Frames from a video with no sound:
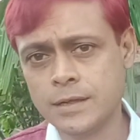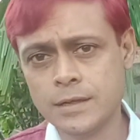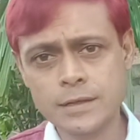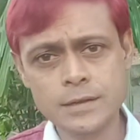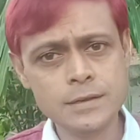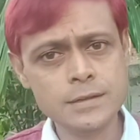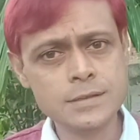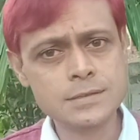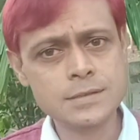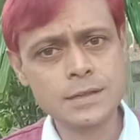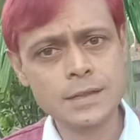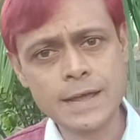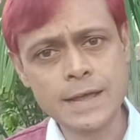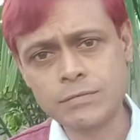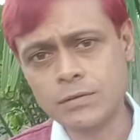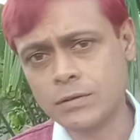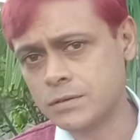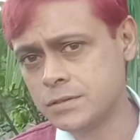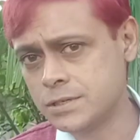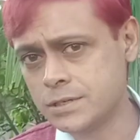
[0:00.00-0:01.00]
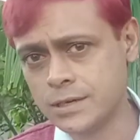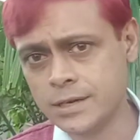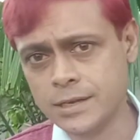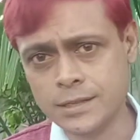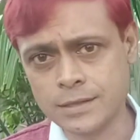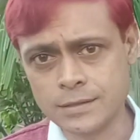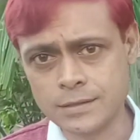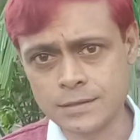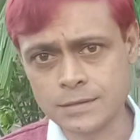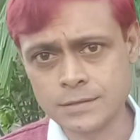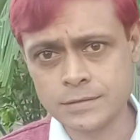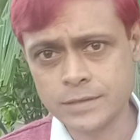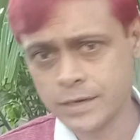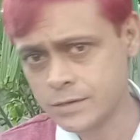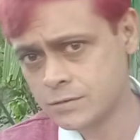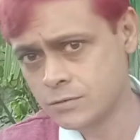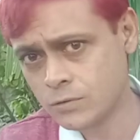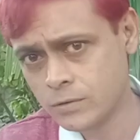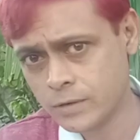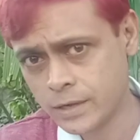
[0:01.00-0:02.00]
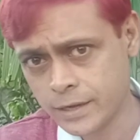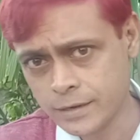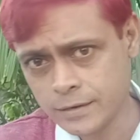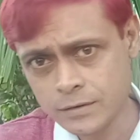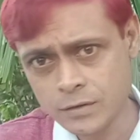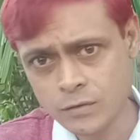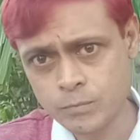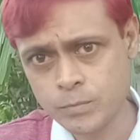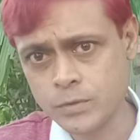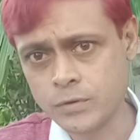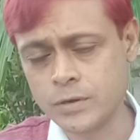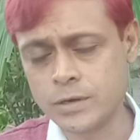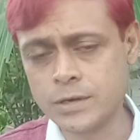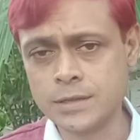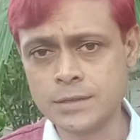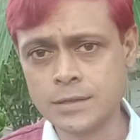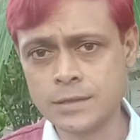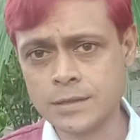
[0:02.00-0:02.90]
It is a lifelong journey. There is no end of purity.